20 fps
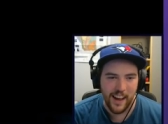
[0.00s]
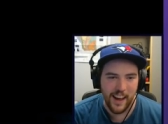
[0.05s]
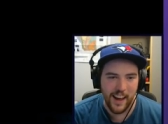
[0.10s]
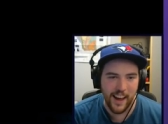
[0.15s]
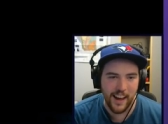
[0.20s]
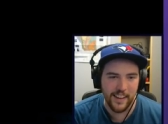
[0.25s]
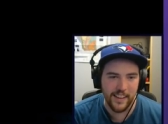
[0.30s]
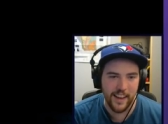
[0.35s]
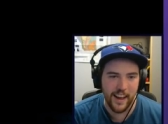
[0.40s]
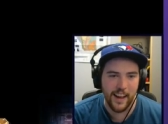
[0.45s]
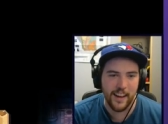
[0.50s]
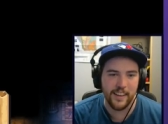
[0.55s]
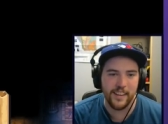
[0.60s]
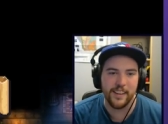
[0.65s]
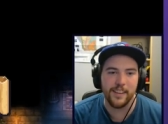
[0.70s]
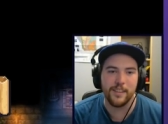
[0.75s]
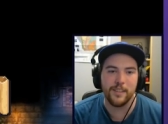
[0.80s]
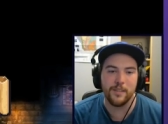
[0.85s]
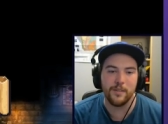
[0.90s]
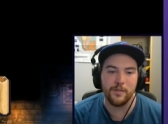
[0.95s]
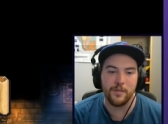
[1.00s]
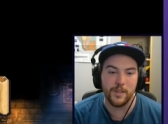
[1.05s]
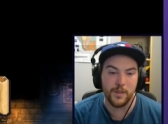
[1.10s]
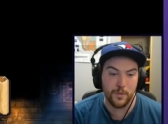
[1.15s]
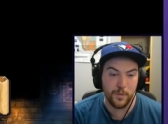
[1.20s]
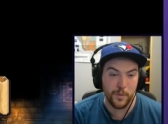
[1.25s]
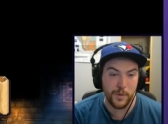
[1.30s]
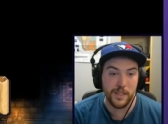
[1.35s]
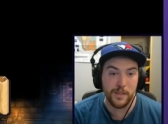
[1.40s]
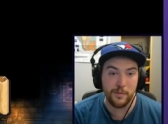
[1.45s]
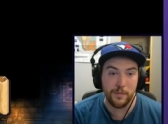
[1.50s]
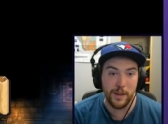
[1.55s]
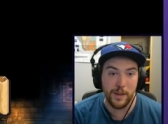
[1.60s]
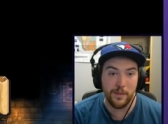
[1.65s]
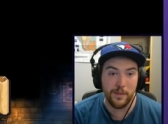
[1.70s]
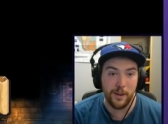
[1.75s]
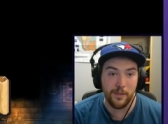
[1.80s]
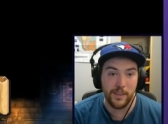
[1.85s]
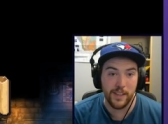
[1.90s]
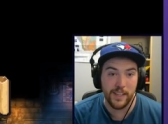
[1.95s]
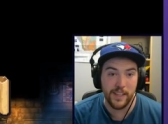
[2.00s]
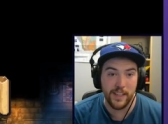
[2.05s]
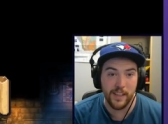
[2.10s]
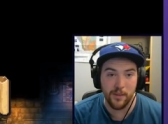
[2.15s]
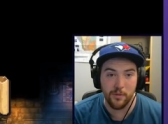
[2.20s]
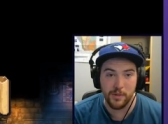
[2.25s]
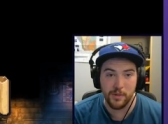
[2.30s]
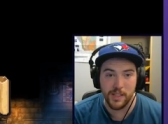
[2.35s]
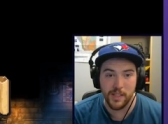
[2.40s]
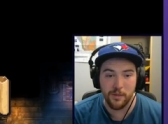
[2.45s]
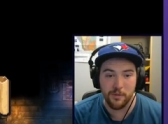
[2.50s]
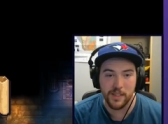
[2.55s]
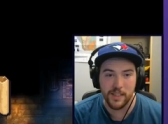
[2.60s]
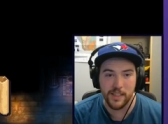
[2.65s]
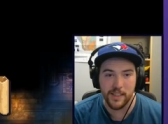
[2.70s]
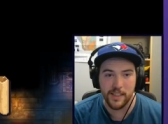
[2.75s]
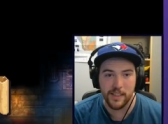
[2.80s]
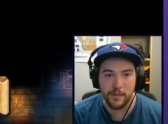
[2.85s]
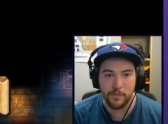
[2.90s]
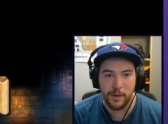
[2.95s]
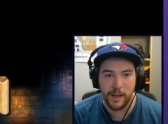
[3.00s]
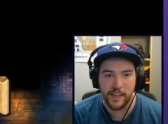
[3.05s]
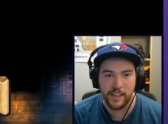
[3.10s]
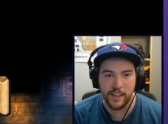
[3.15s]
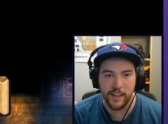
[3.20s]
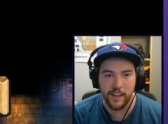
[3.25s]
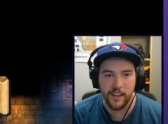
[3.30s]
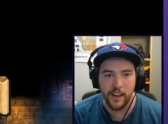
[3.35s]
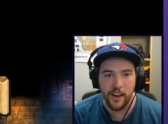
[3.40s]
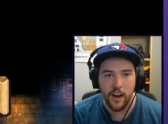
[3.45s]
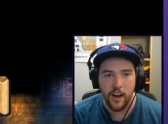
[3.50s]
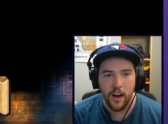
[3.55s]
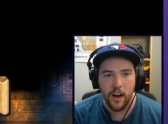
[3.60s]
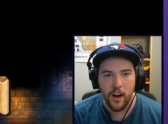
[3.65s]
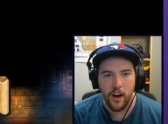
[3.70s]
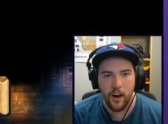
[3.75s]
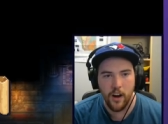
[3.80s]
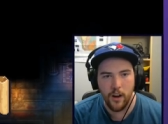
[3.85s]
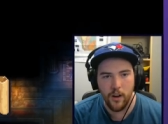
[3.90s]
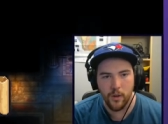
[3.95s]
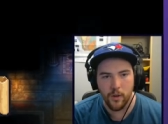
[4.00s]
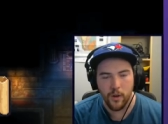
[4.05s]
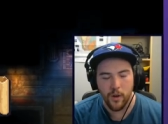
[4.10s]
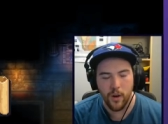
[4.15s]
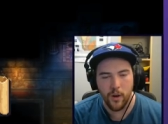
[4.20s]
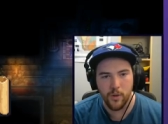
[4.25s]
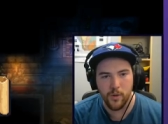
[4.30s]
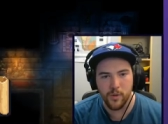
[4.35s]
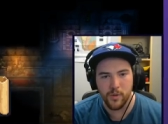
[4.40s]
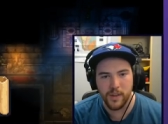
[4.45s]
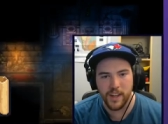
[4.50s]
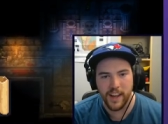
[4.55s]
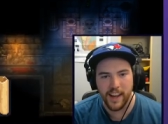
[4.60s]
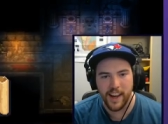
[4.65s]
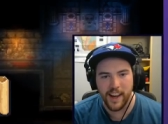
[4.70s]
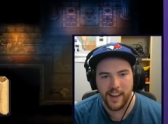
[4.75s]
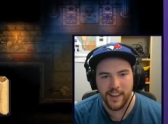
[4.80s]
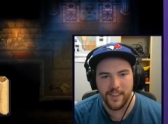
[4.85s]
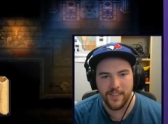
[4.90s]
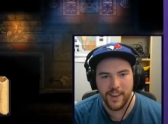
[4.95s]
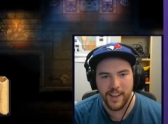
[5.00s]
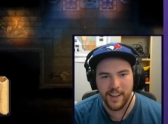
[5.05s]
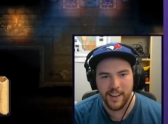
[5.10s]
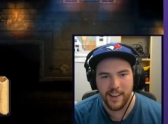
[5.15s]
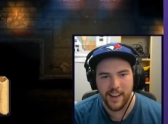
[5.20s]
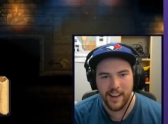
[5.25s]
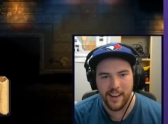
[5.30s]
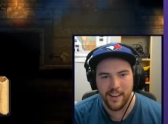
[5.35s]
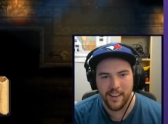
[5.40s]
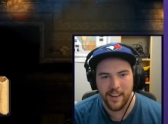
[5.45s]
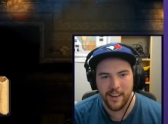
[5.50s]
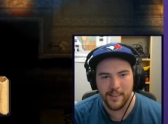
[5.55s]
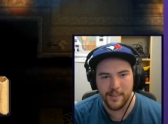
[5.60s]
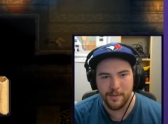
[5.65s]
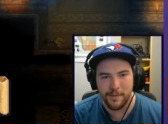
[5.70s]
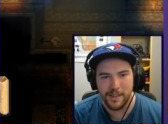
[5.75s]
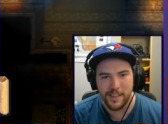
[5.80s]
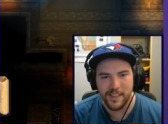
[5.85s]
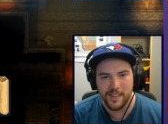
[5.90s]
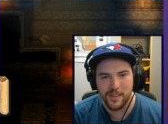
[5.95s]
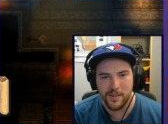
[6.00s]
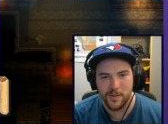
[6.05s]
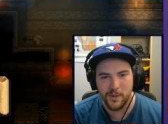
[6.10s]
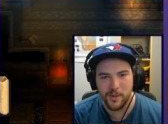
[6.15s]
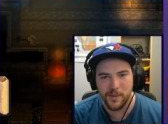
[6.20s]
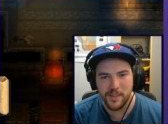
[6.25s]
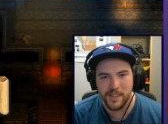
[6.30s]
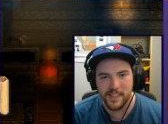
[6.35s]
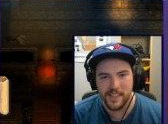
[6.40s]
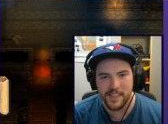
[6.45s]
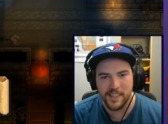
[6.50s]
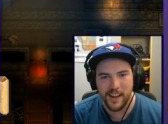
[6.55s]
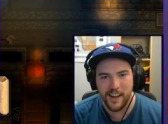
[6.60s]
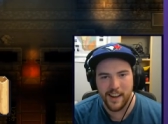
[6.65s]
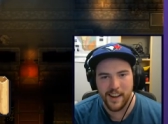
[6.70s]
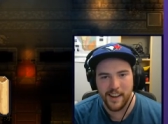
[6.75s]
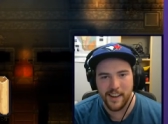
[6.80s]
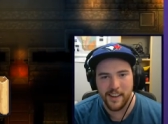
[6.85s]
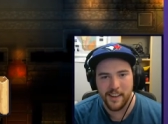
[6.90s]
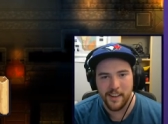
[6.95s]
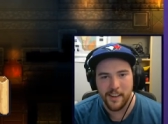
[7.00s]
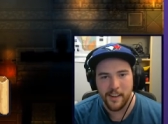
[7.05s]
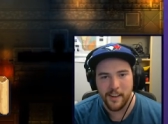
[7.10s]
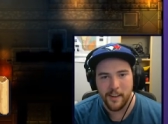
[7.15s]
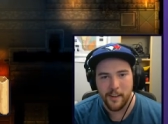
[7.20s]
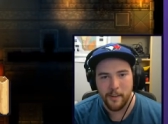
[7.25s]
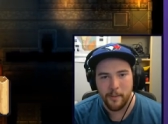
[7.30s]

And that switches me around to here, which I wasn't expecting. Oh, okay. Activating that allows me to control this guy.